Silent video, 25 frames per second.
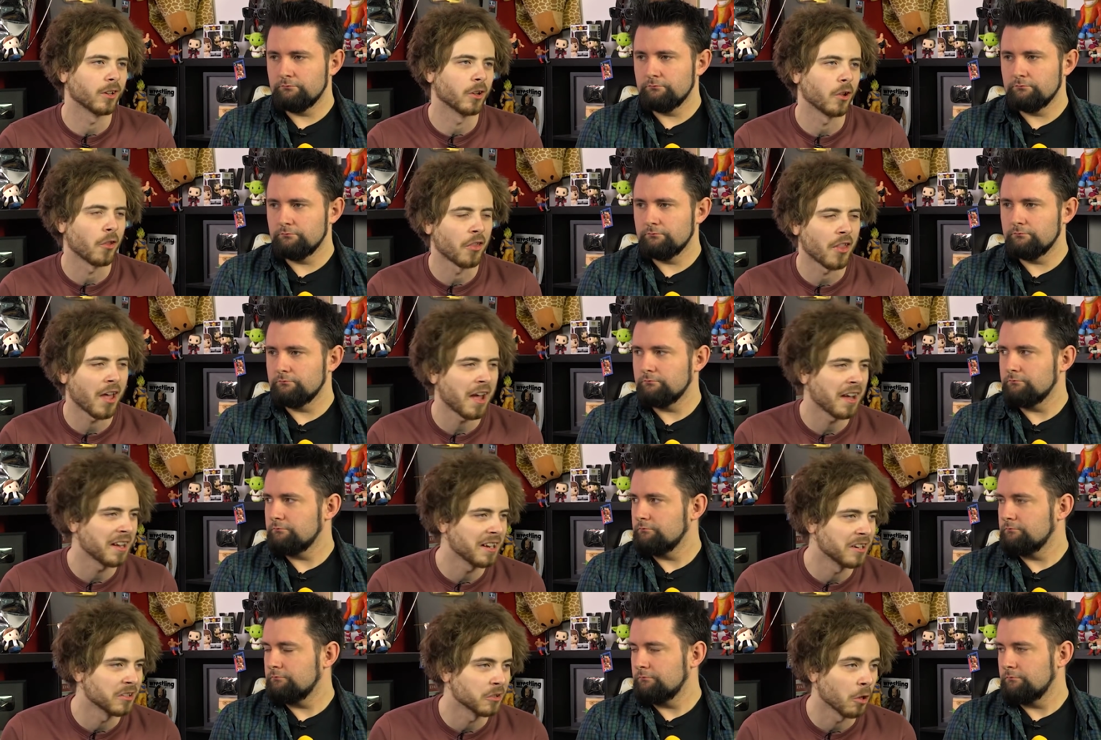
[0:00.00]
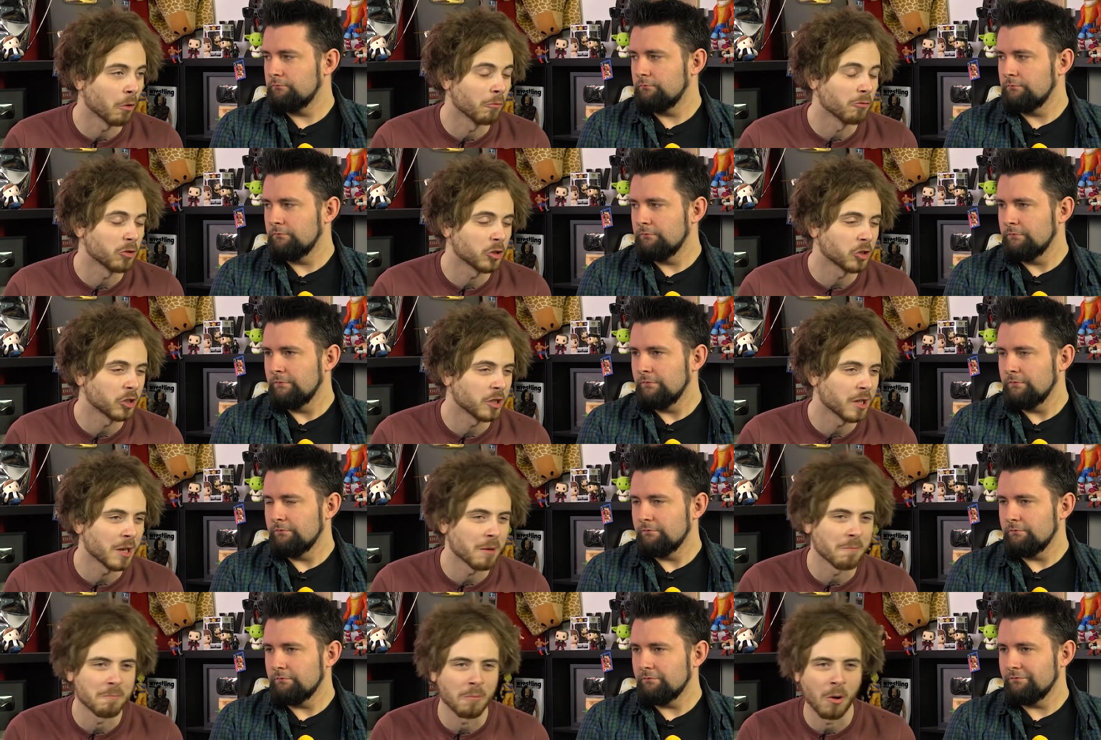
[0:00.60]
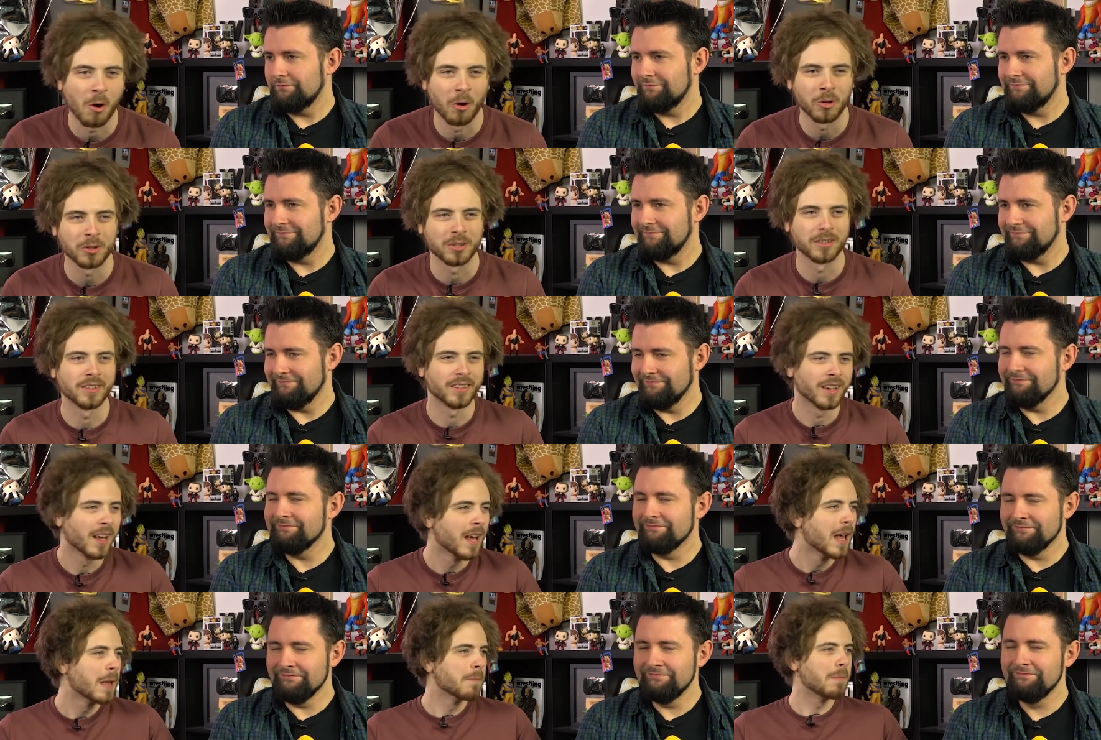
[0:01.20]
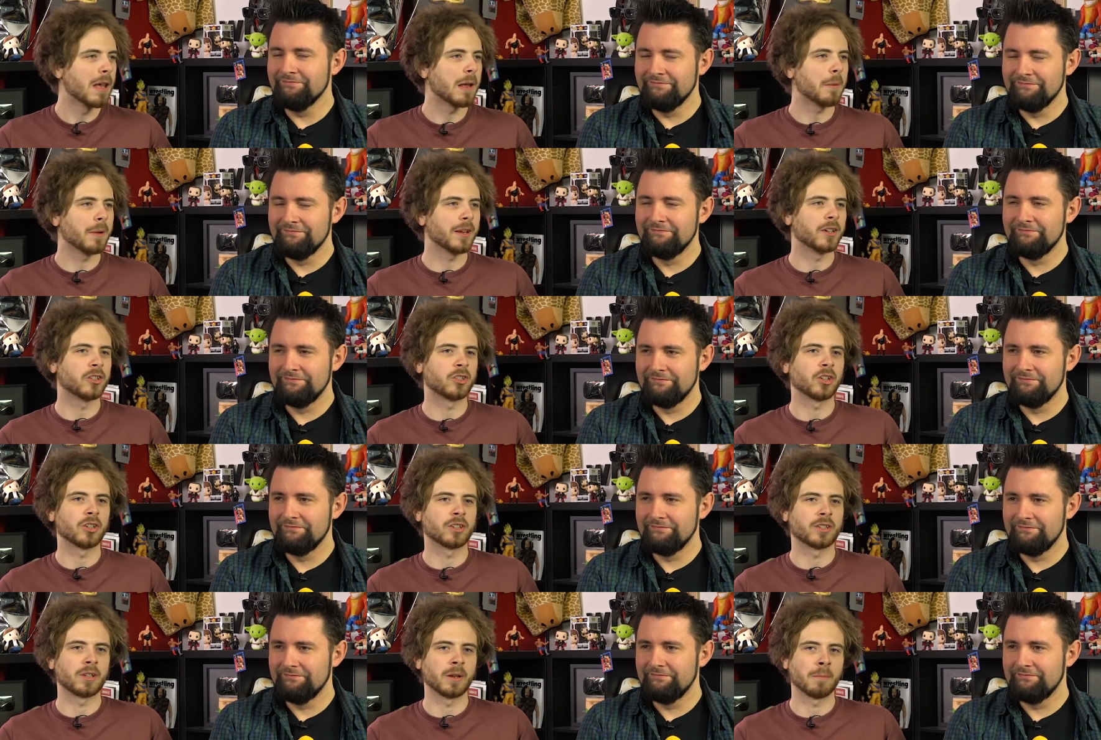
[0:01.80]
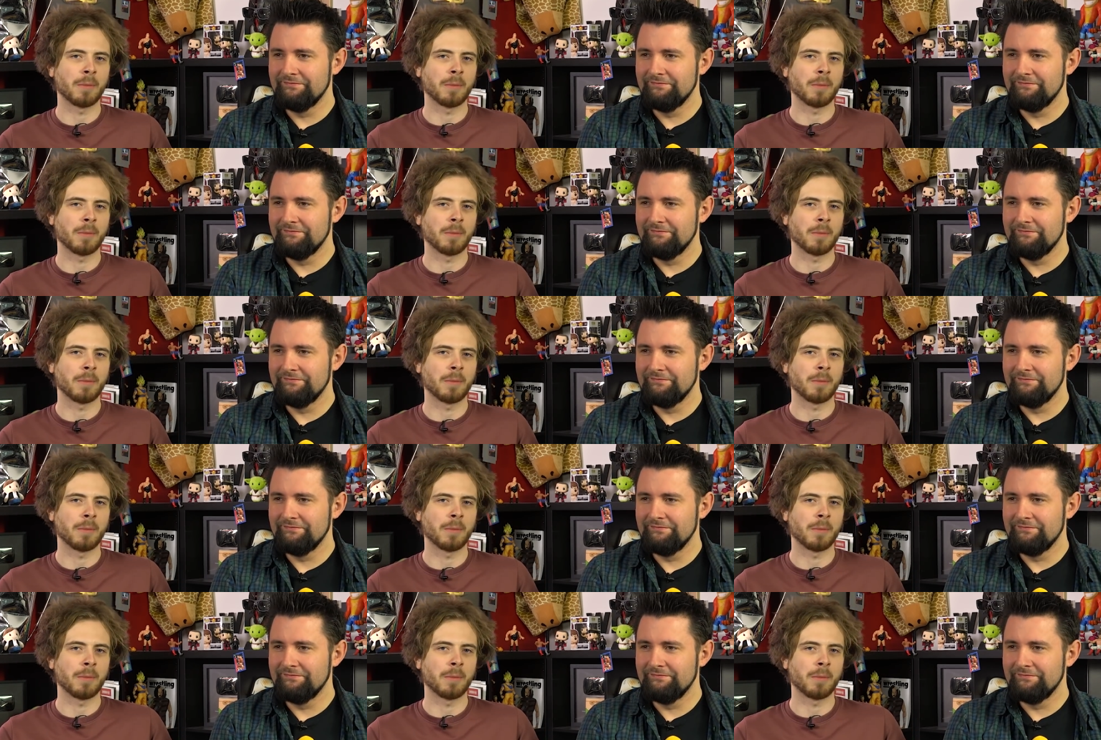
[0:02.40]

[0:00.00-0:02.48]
Speaker 1: all that is obviously important. Mm -hmm. Maybe it's just